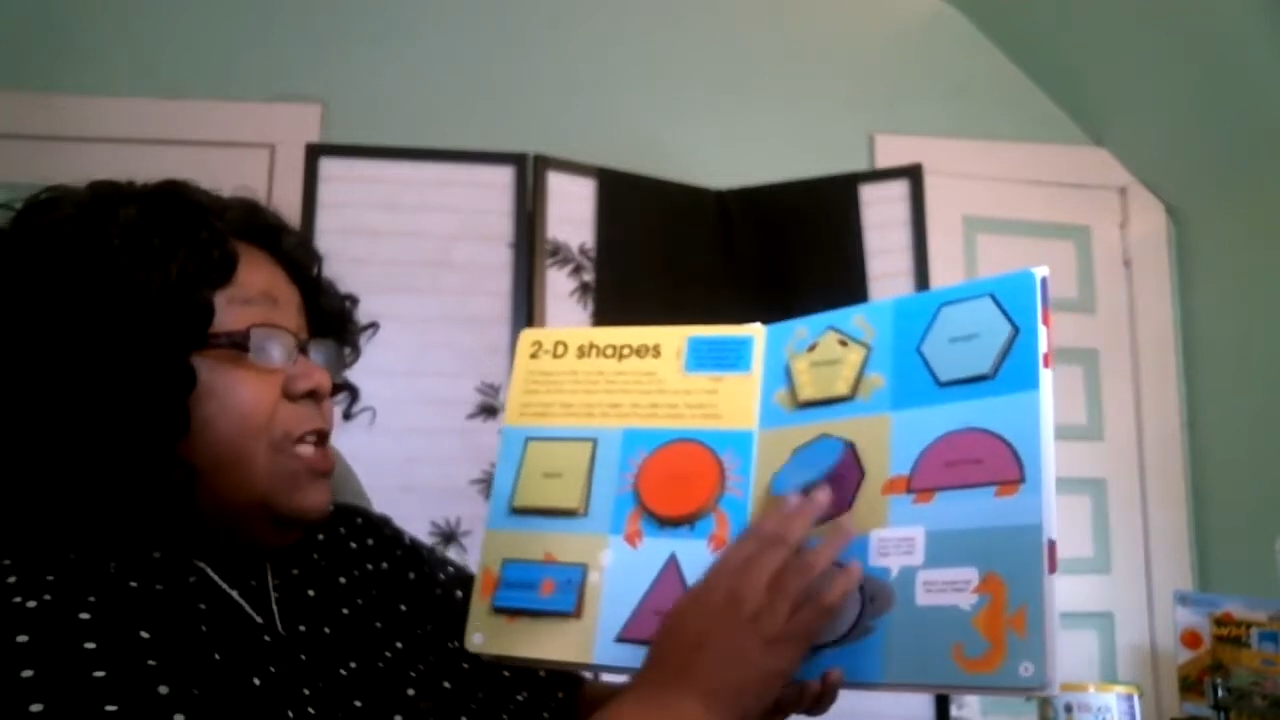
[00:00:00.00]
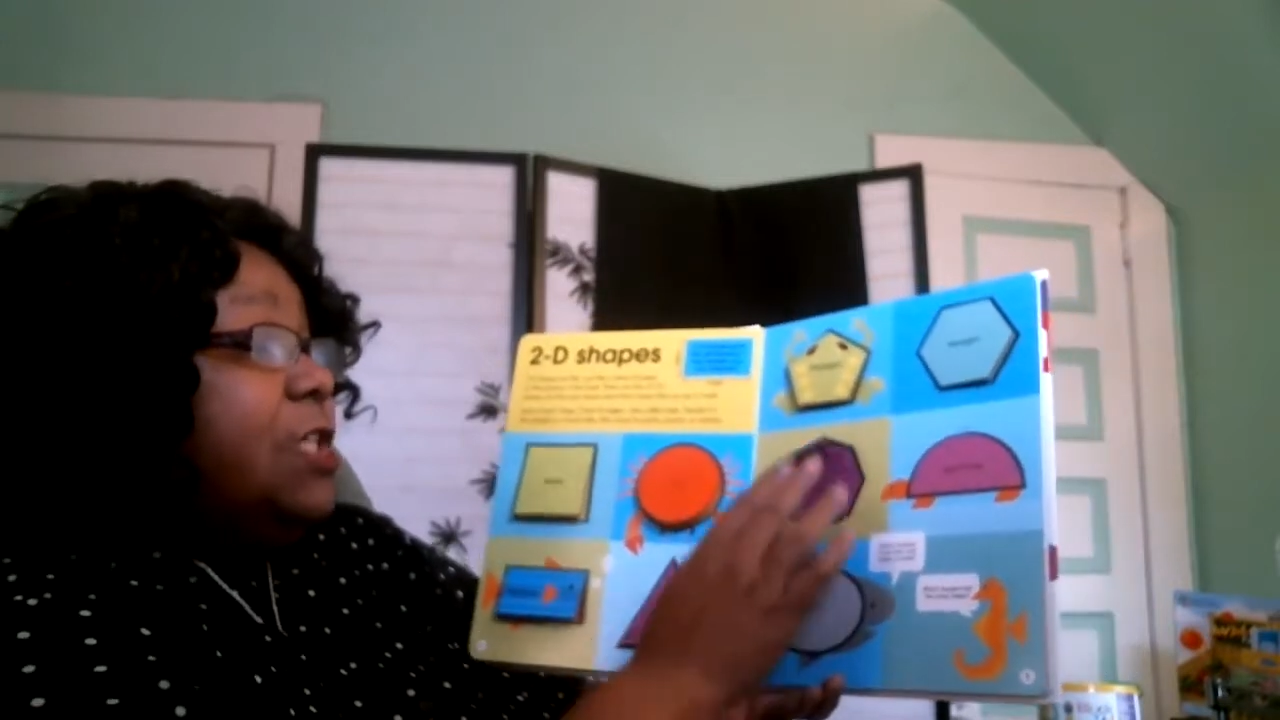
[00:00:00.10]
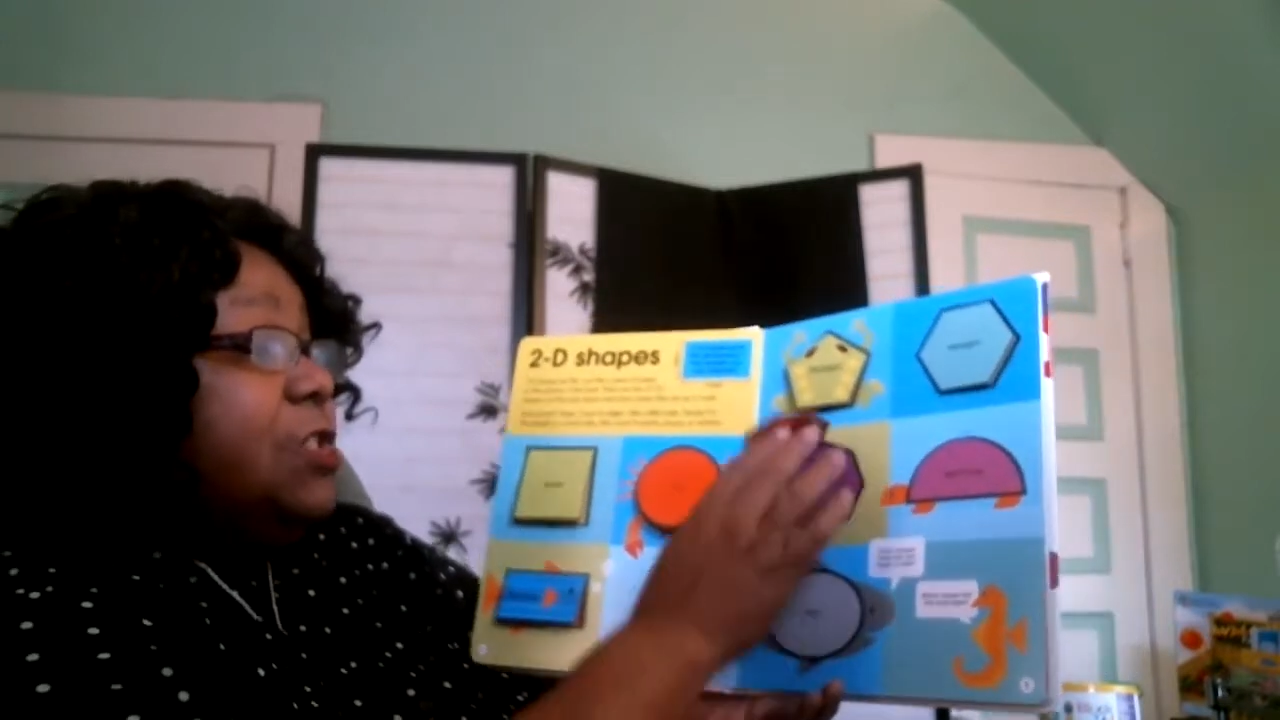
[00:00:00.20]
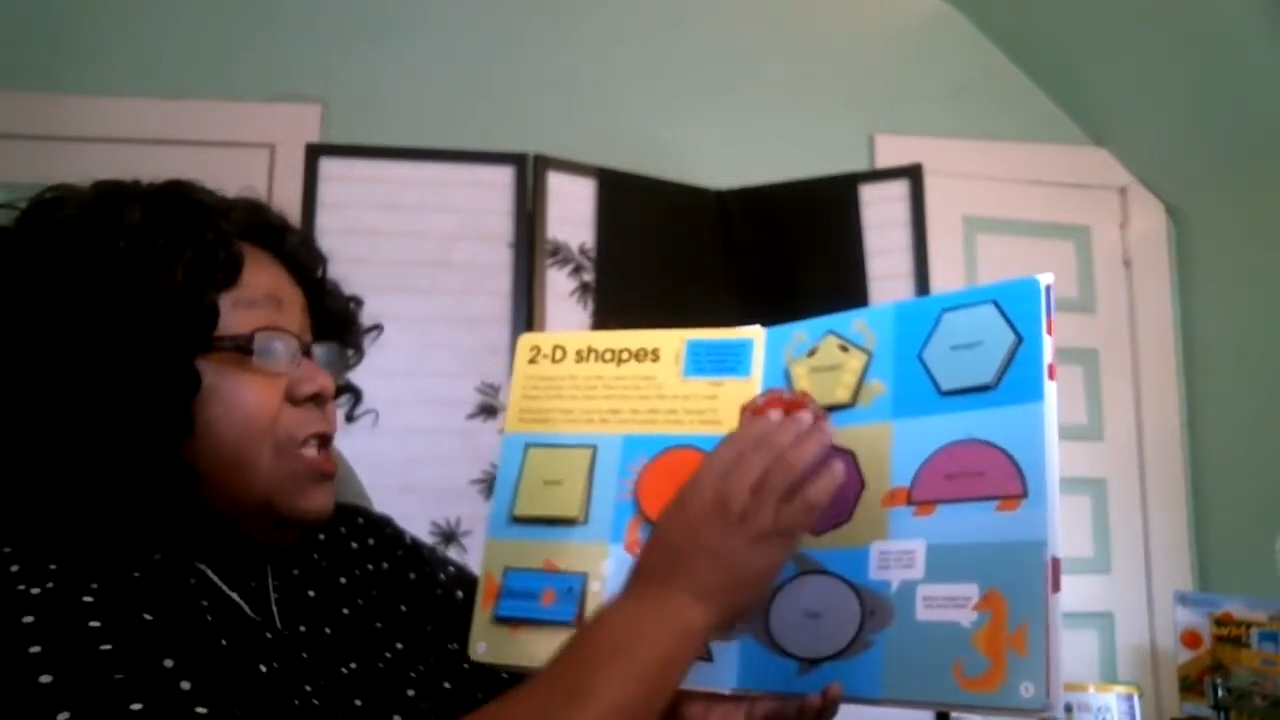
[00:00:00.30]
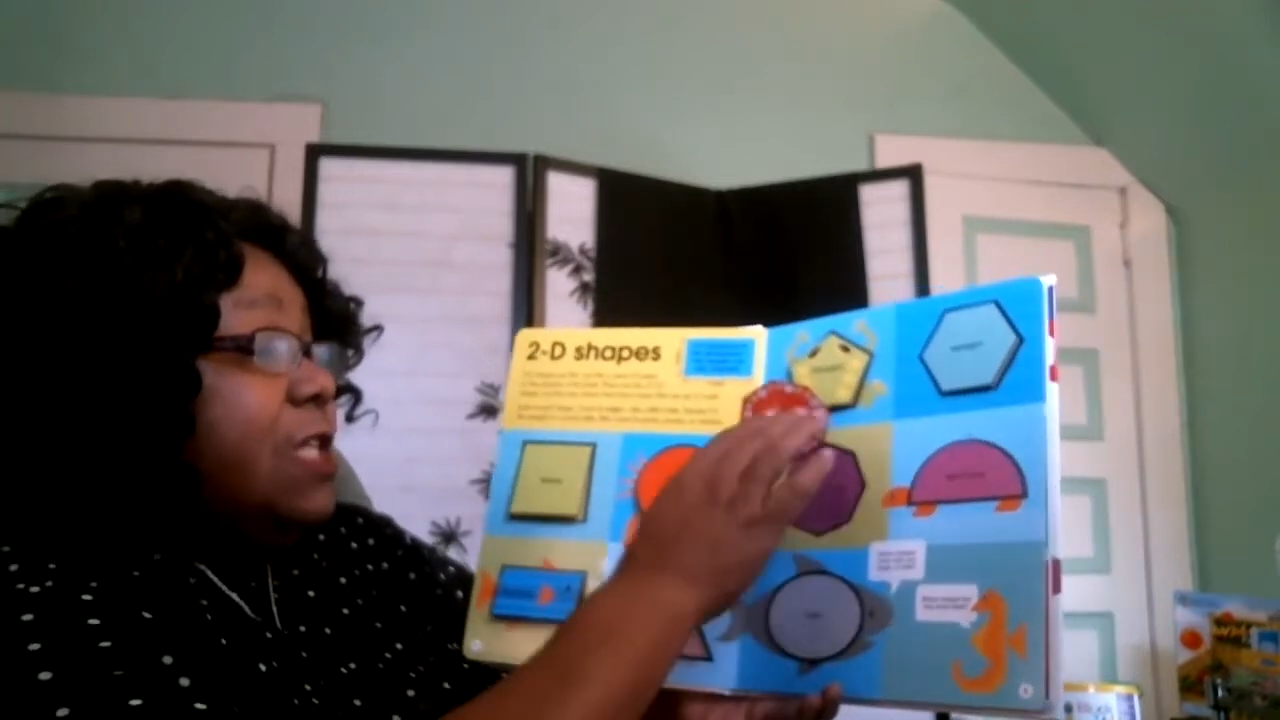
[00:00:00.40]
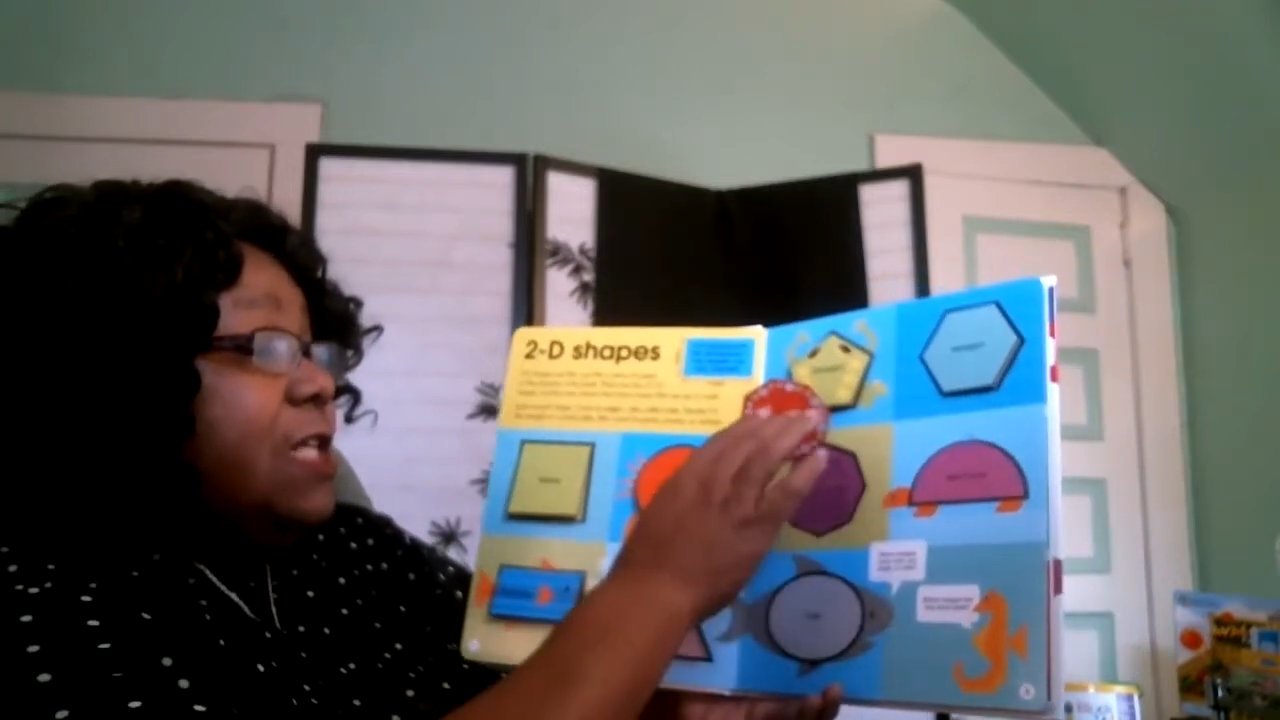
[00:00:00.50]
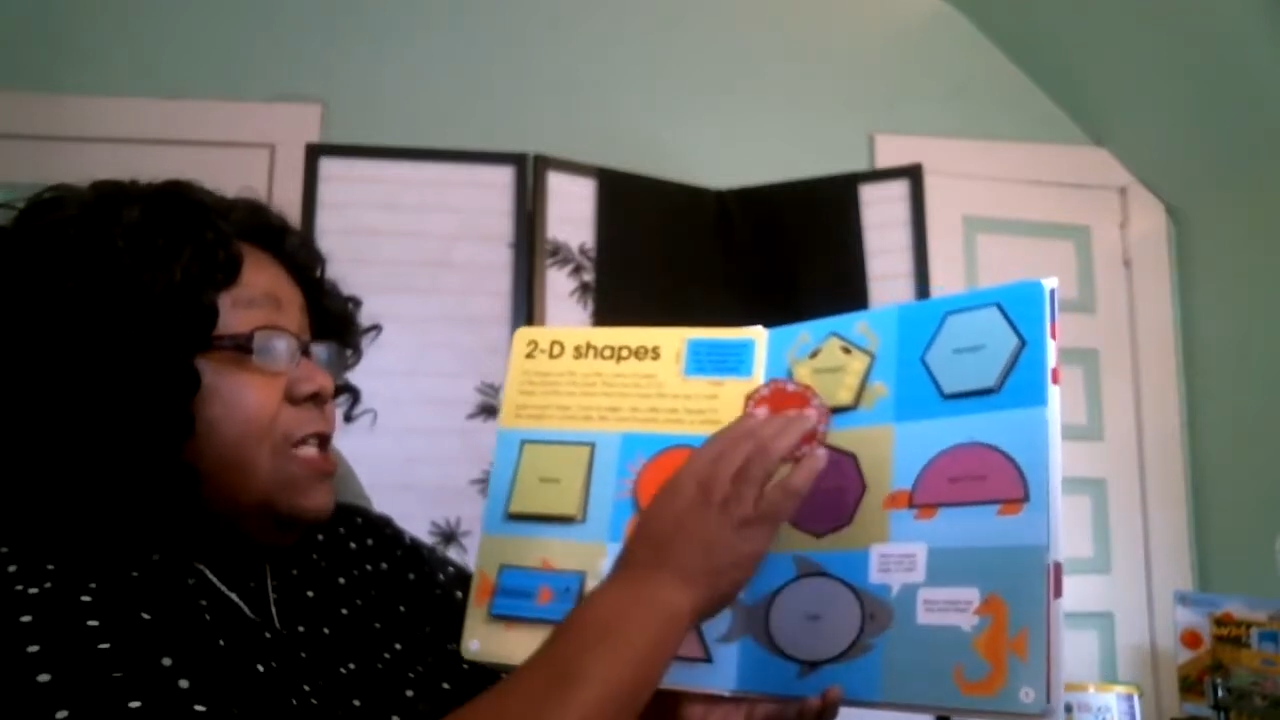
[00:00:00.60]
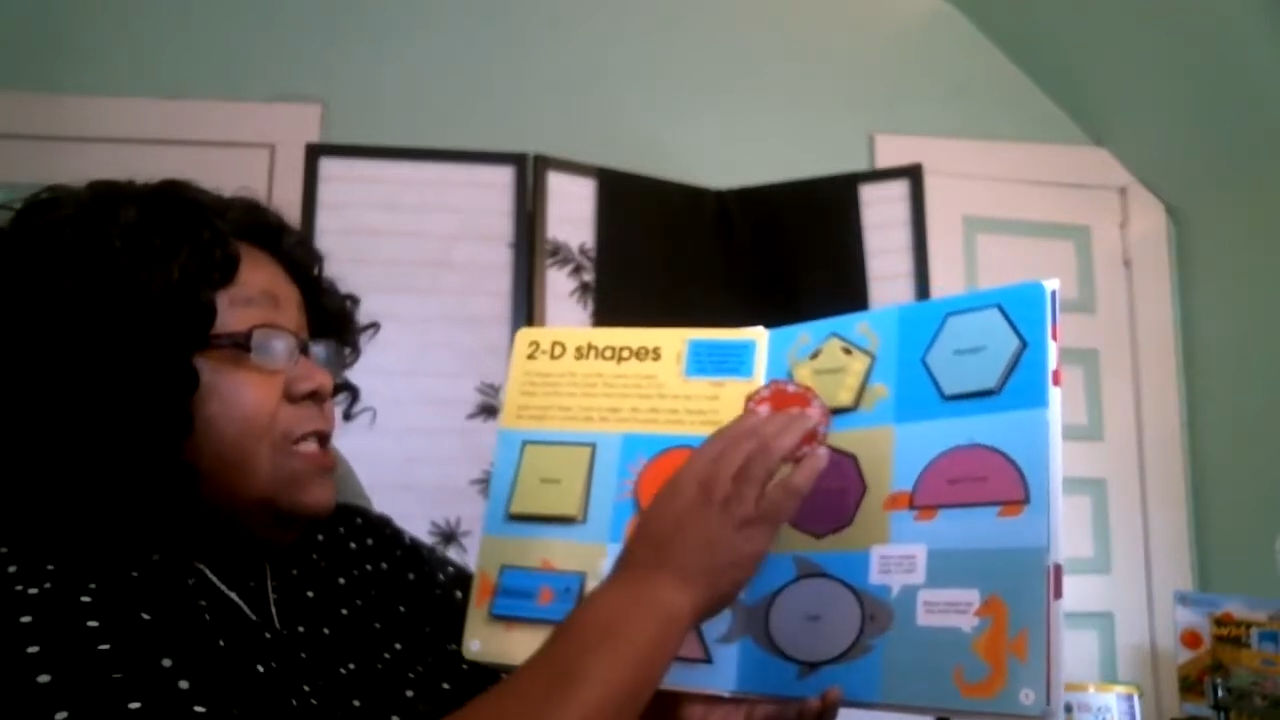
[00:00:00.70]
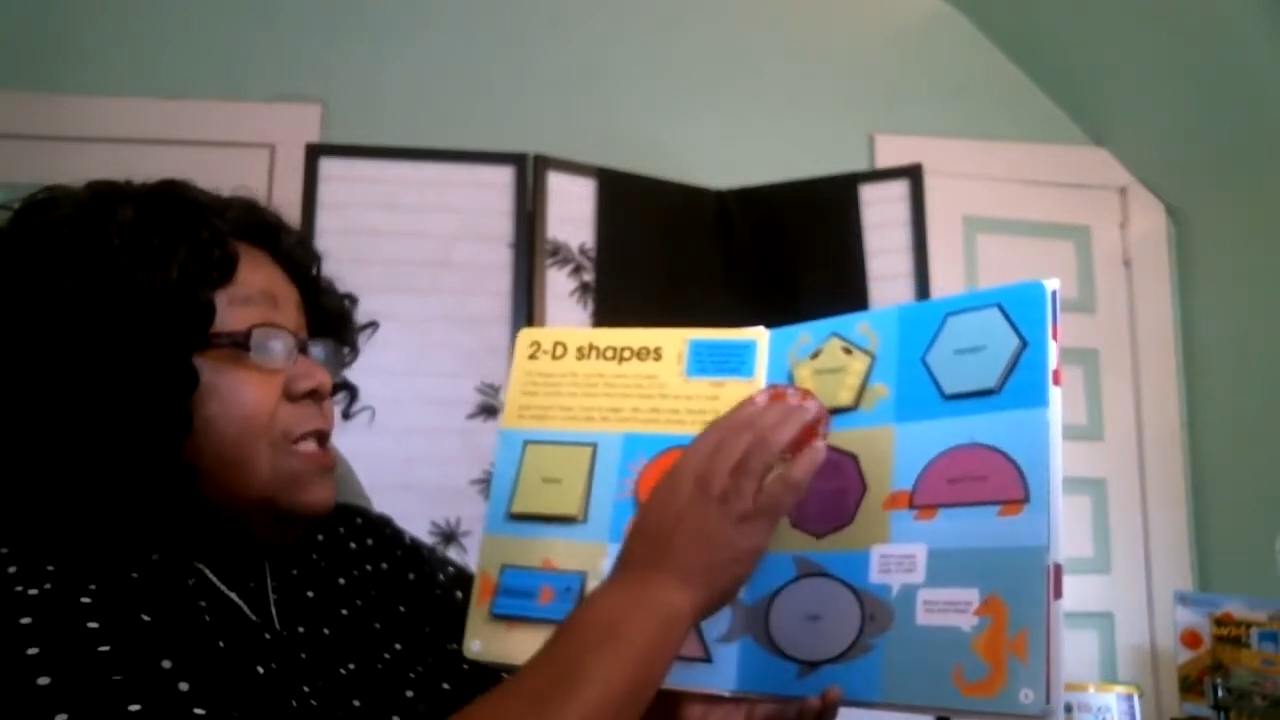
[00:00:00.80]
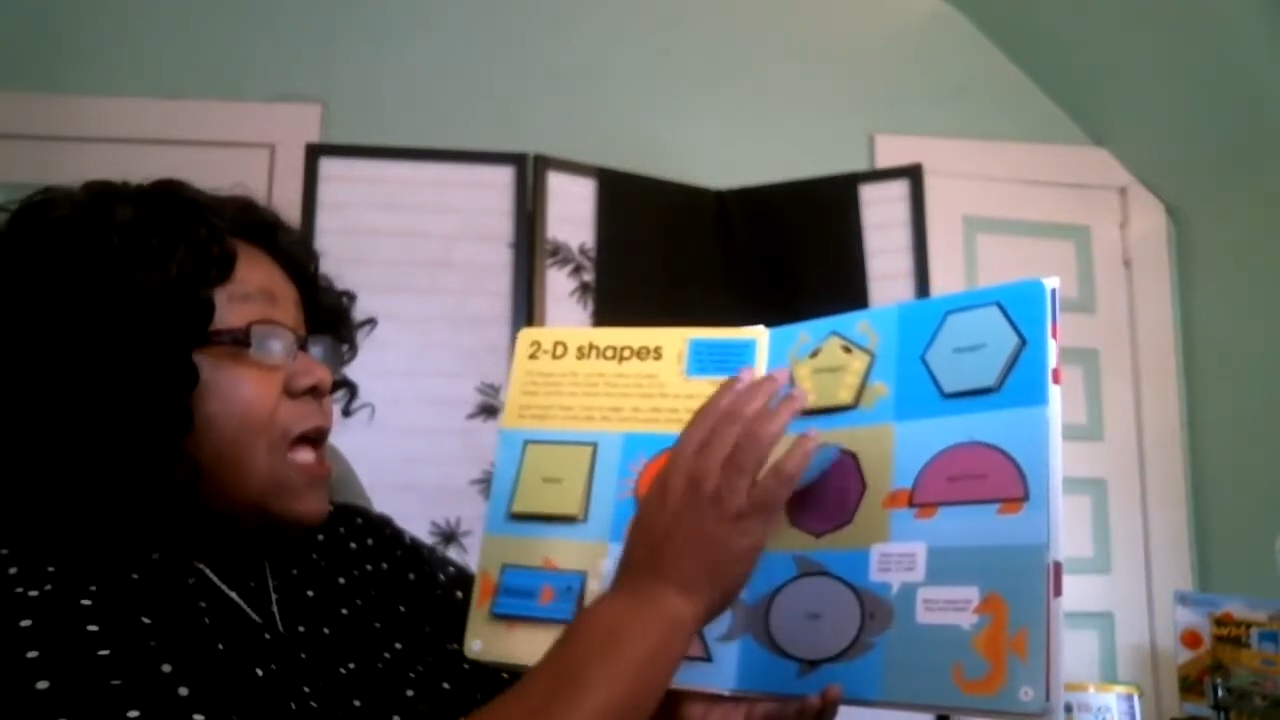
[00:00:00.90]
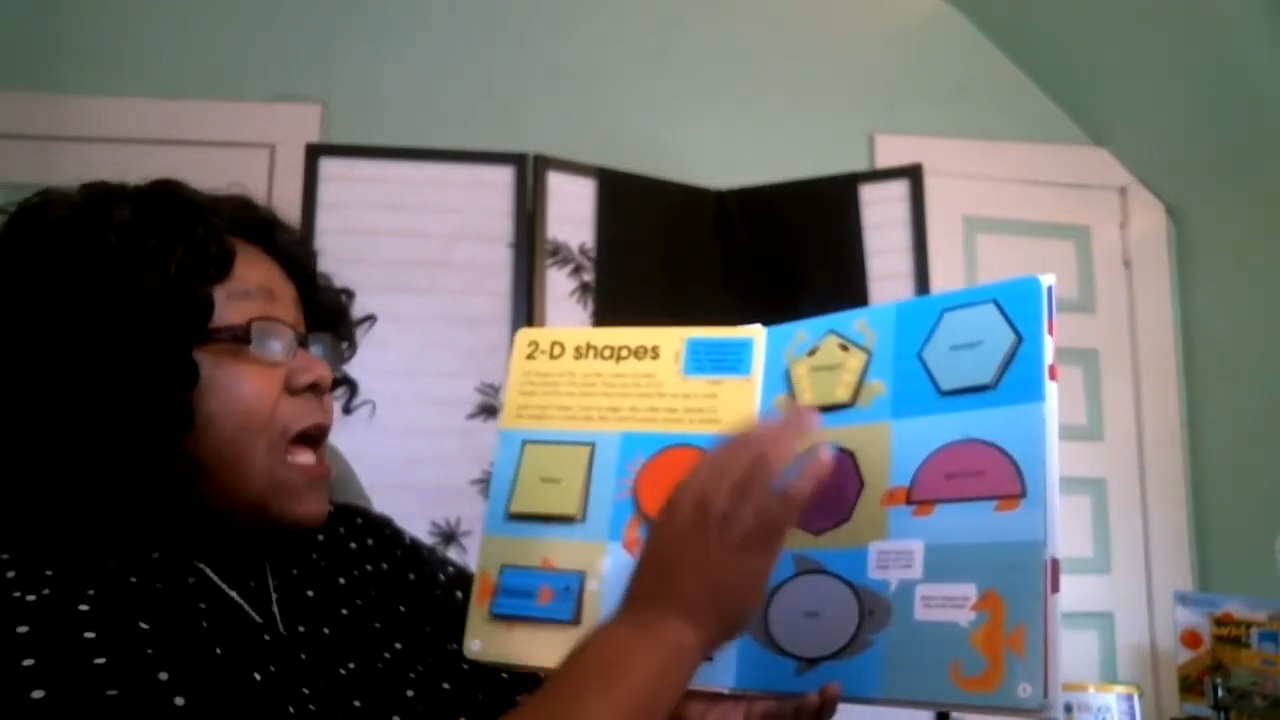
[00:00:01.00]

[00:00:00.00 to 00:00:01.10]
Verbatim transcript: each of these,